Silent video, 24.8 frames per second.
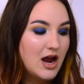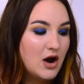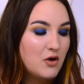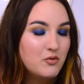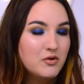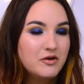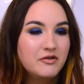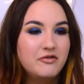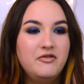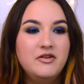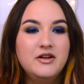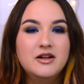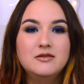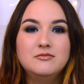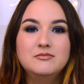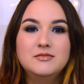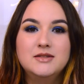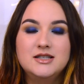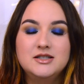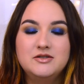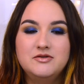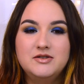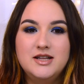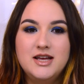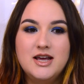I refilmed
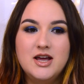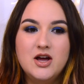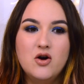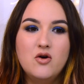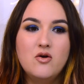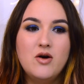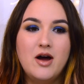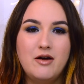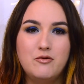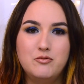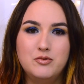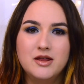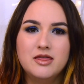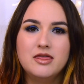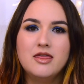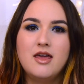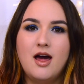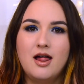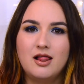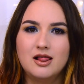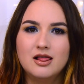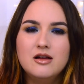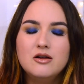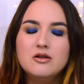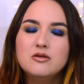this video with
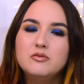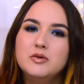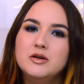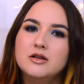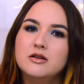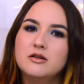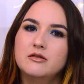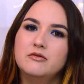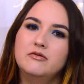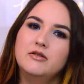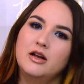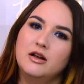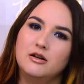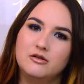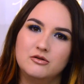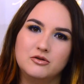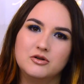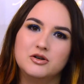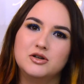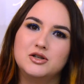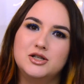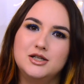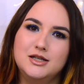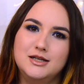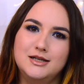a little bit of
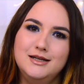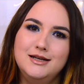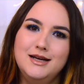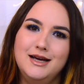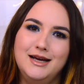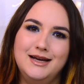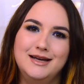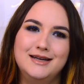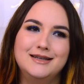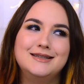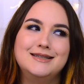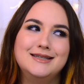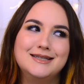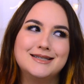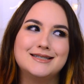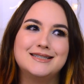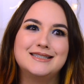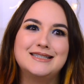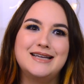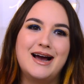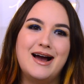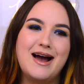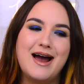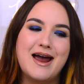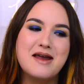energy this
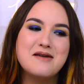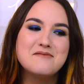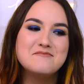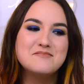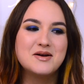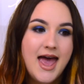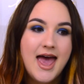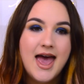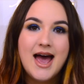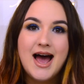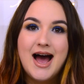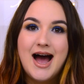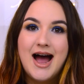time.